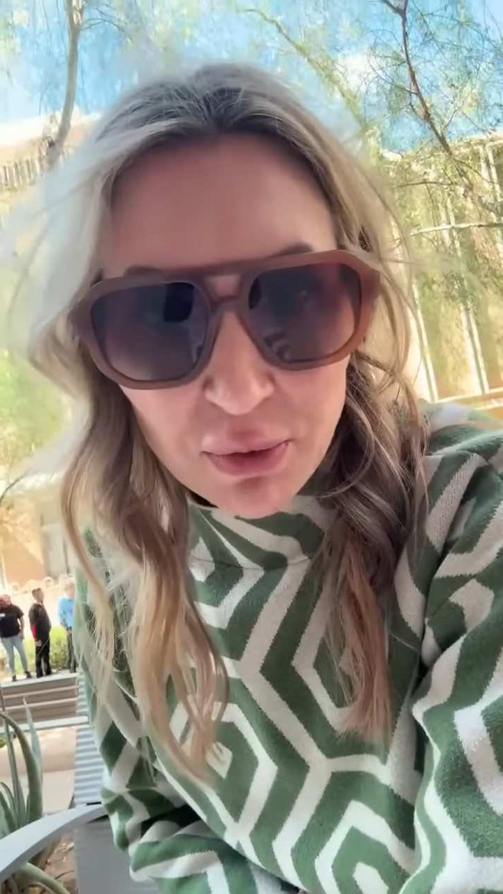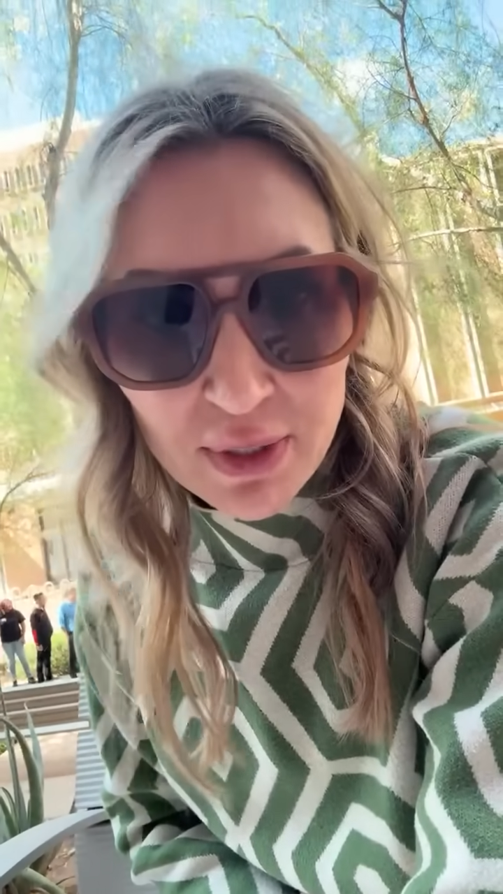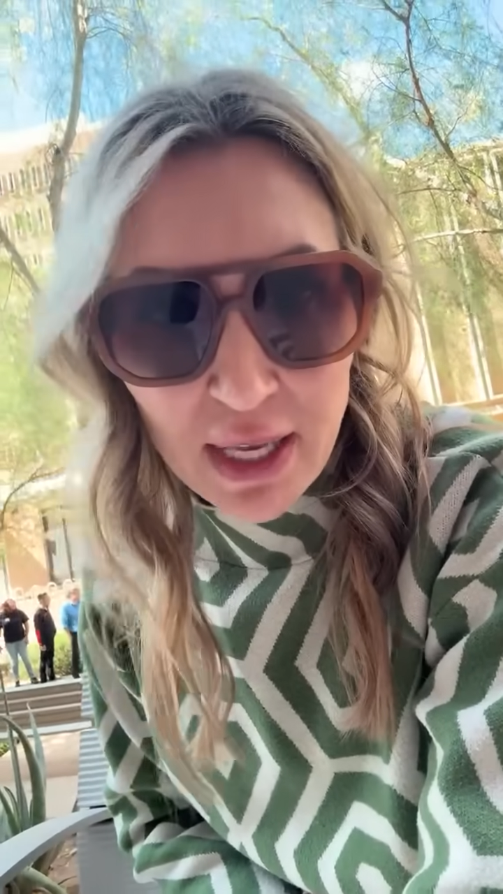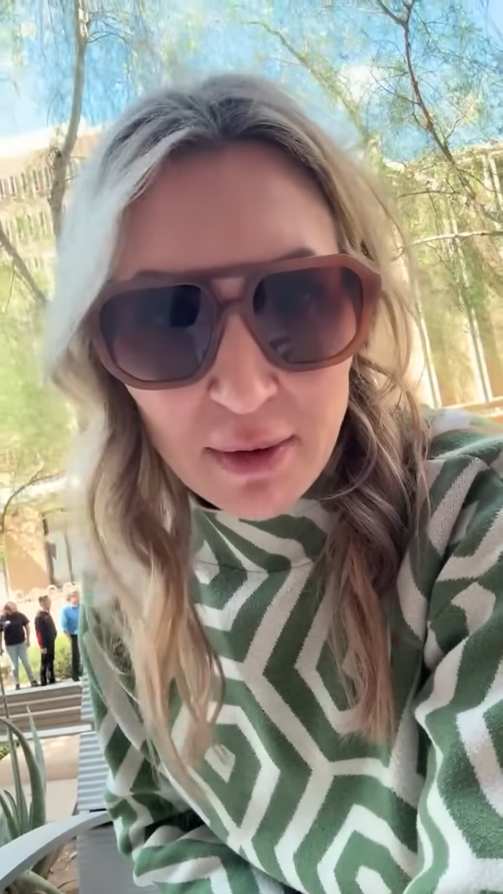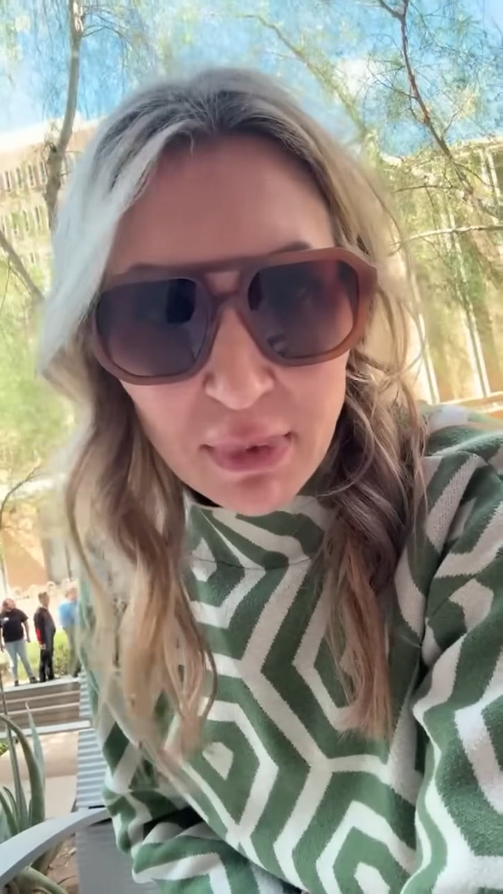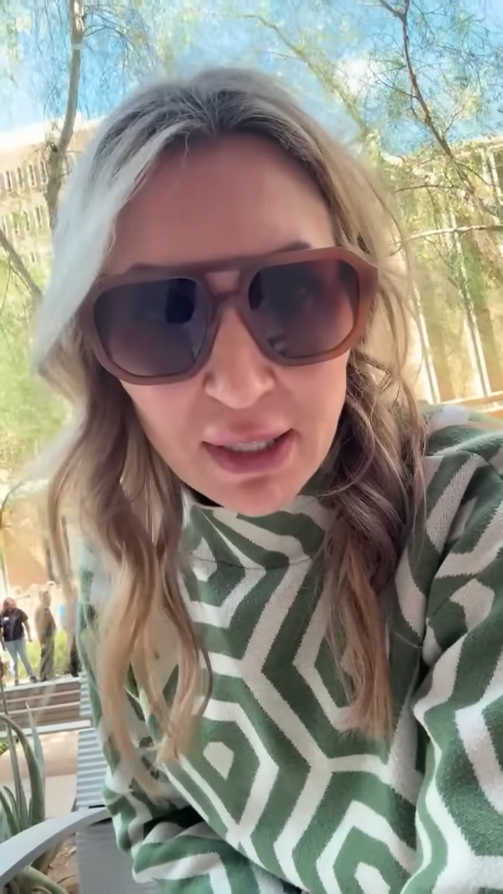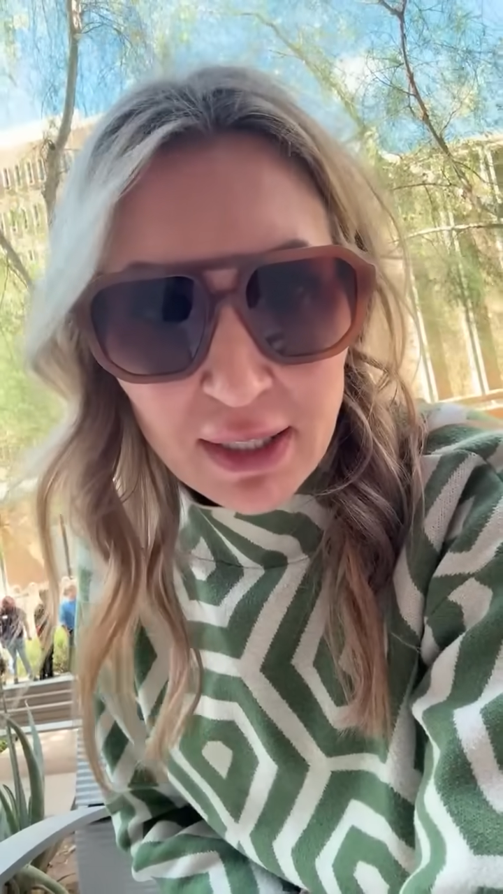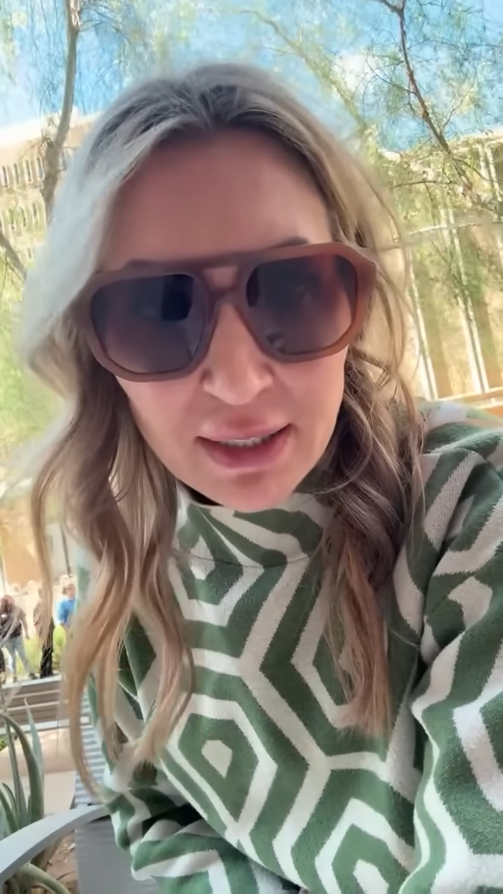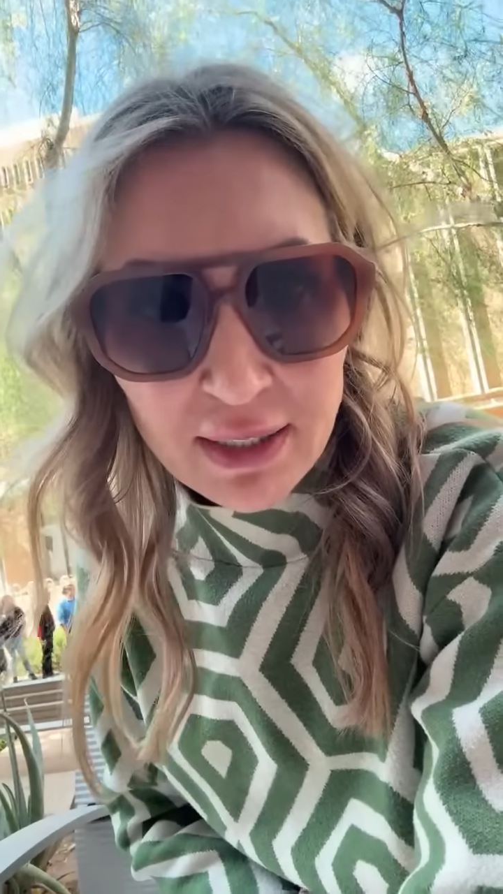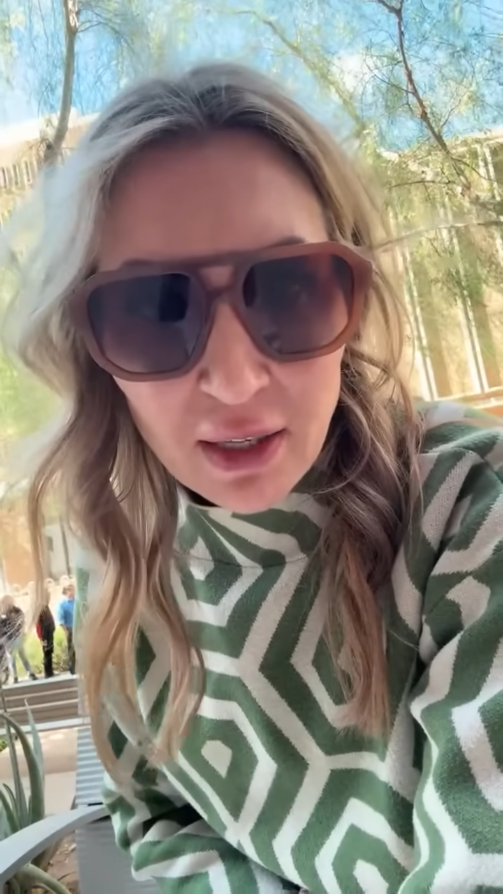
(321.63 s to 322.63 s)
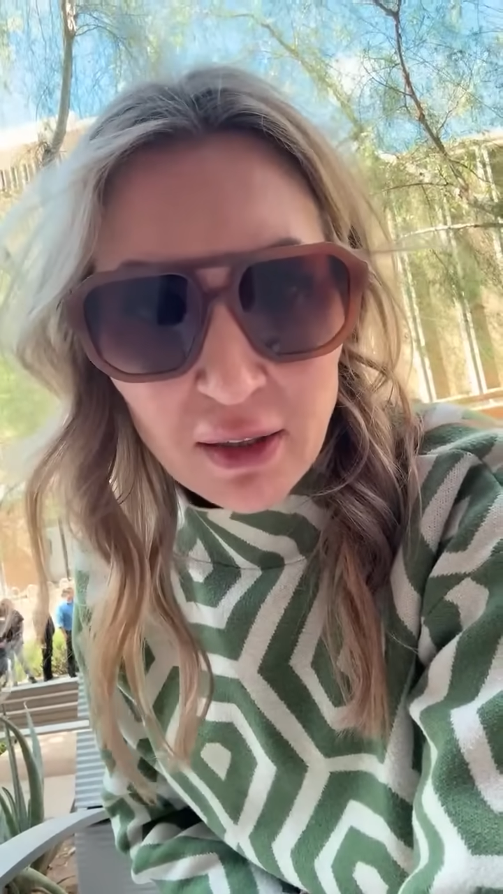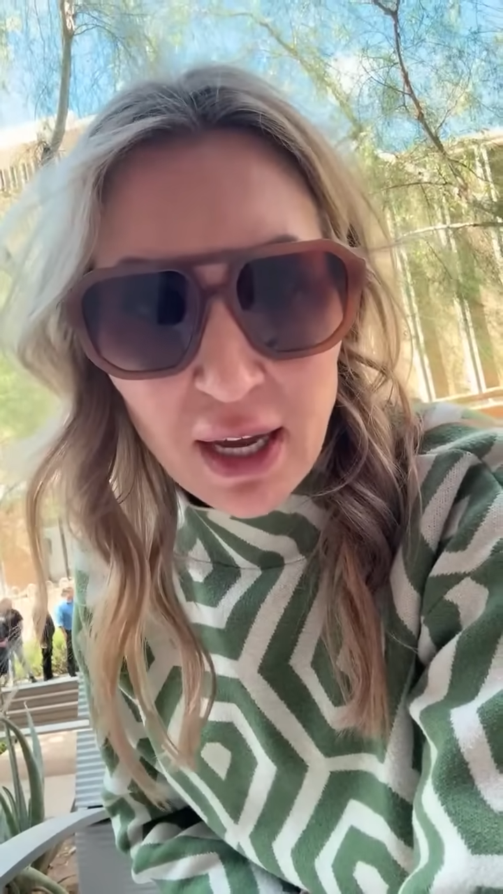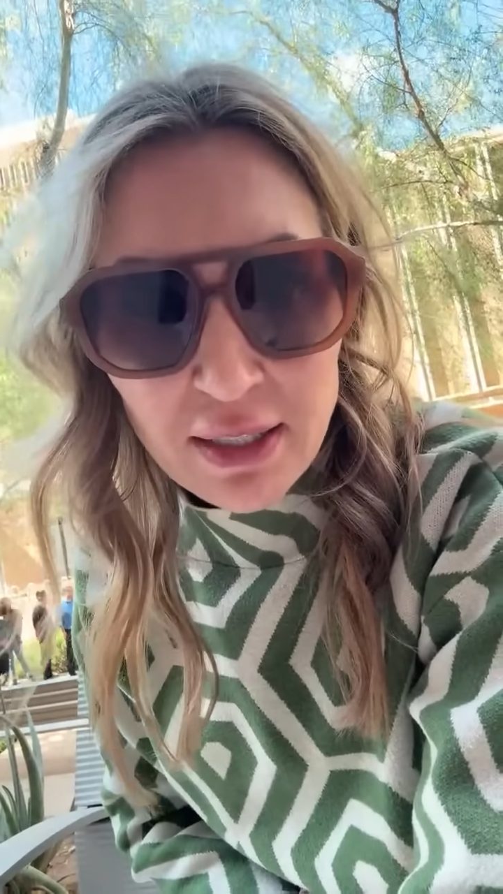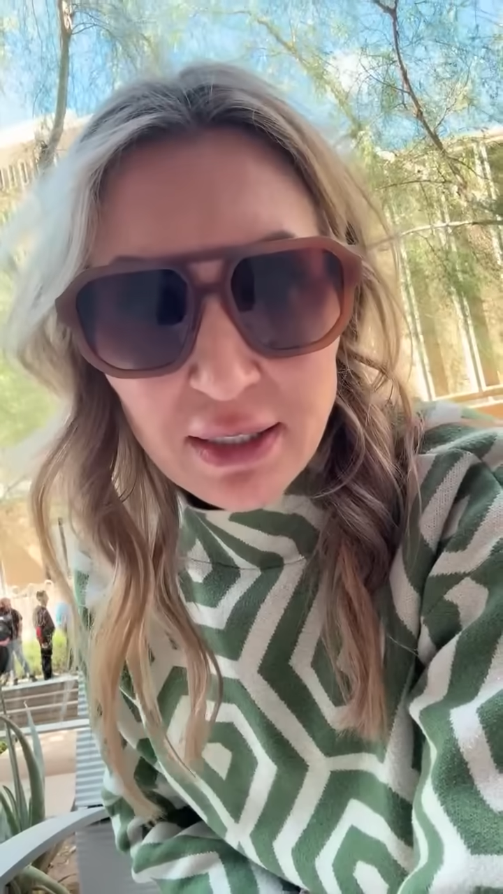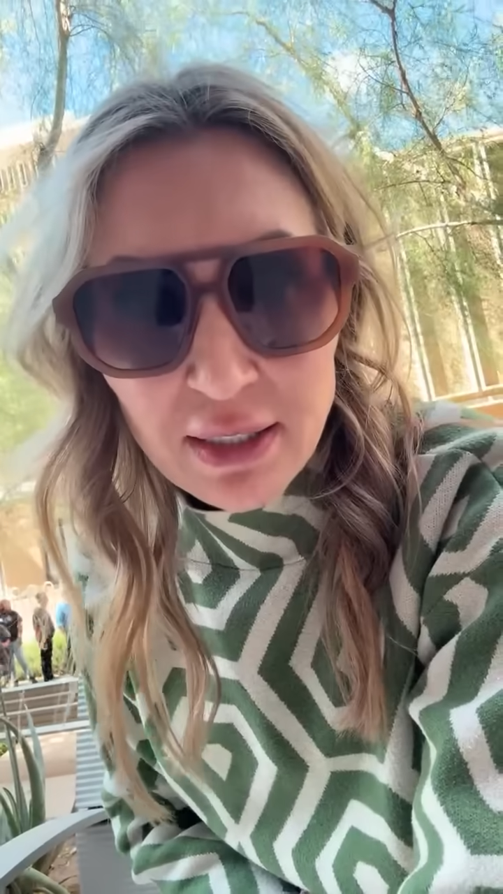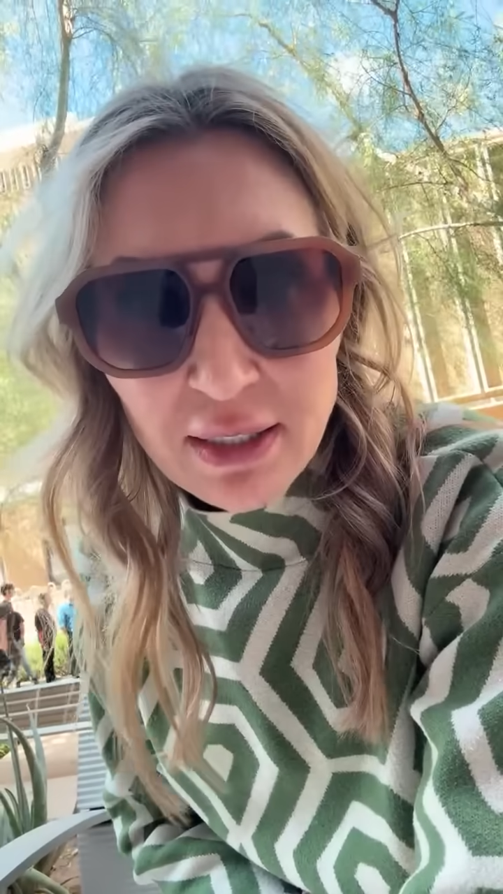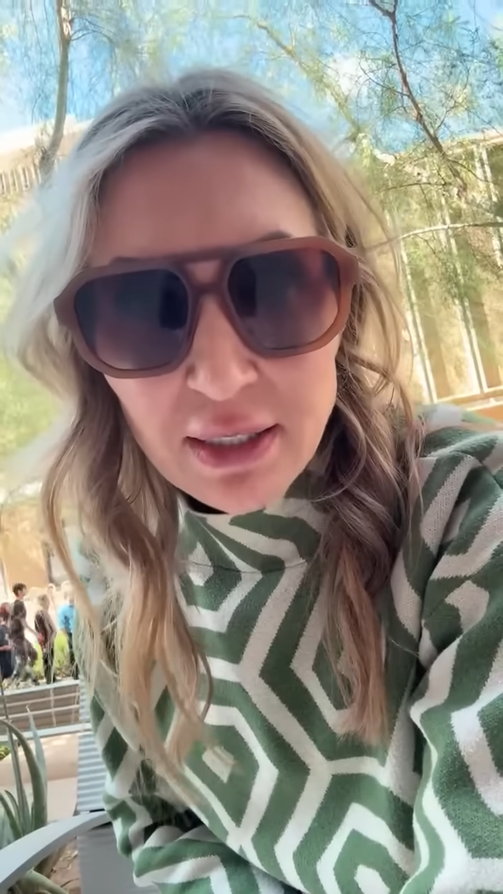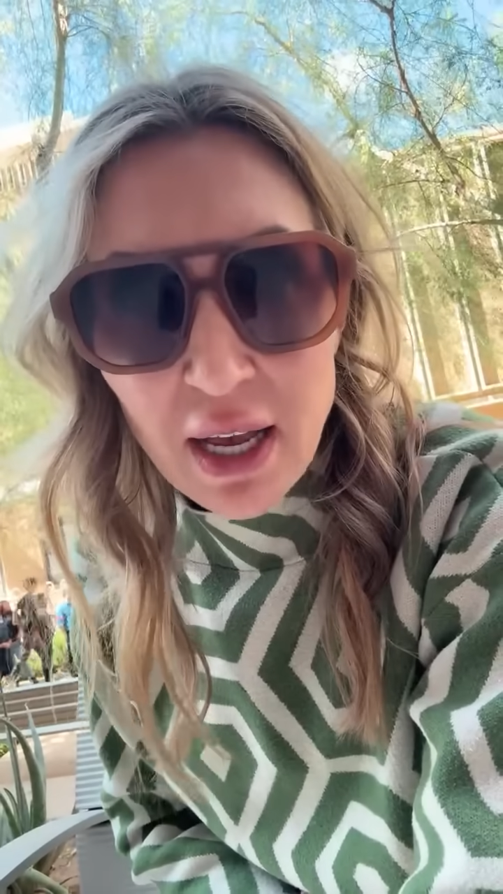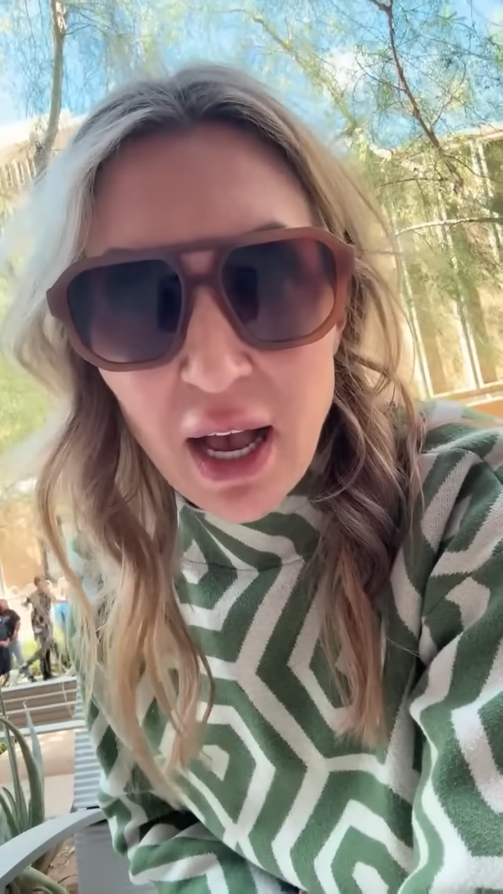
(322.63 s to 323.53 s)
sent me these sunglasses.